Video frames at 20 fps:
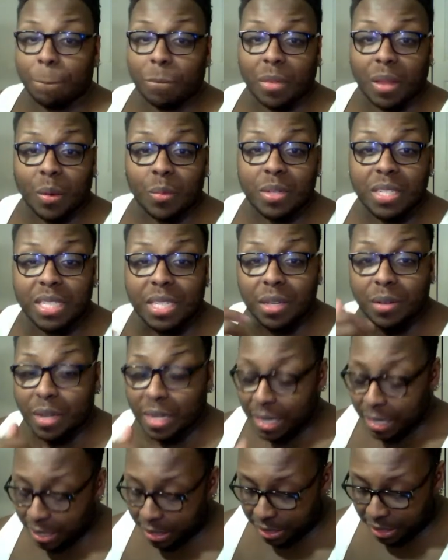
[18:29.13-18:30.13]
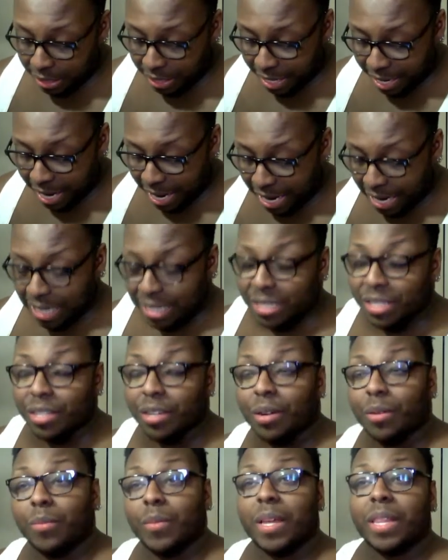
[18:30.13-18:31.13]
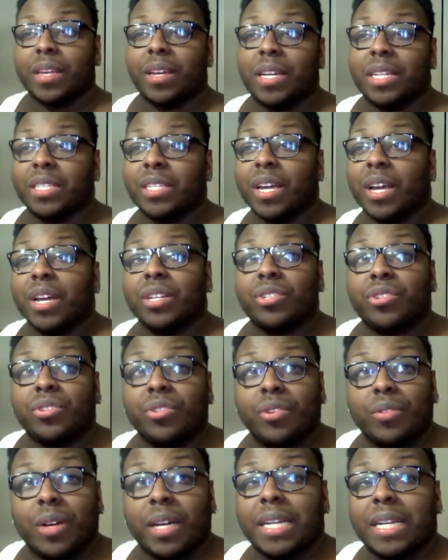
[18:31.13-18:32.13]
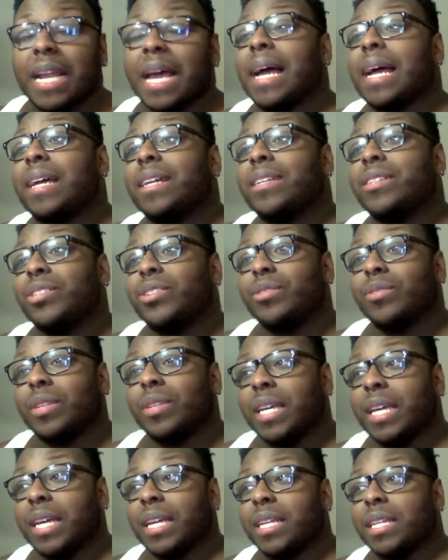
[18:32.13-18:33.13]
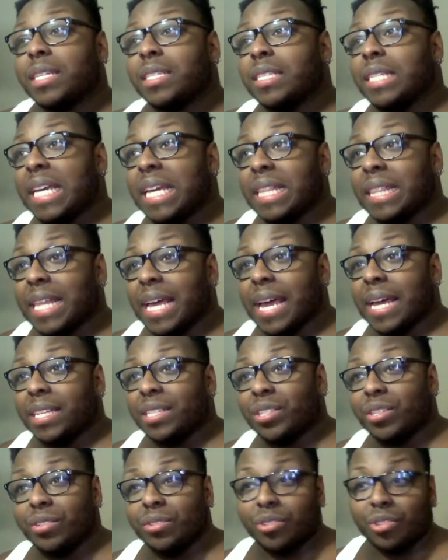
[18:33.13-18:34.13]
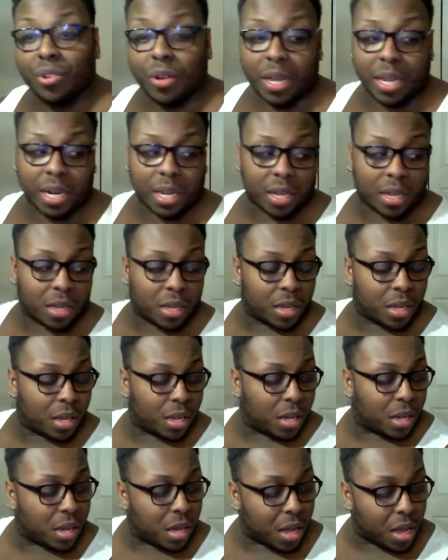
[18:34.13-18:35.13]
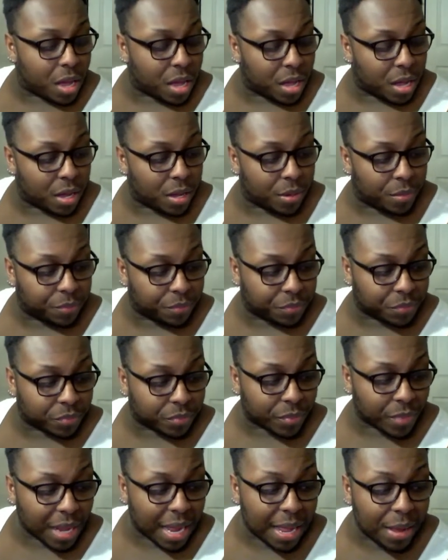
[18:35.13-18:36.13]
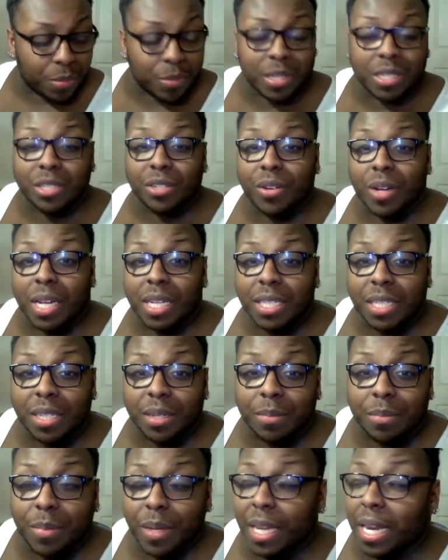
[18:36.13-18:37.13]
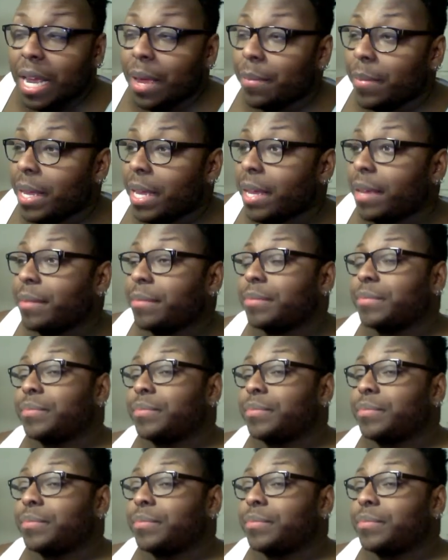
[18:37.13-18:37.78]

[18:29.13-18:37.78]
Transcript: we still didn't get a clear answer on whether it's true or not. Julian did that to Trina. I wouldn't trust him. But, I mean,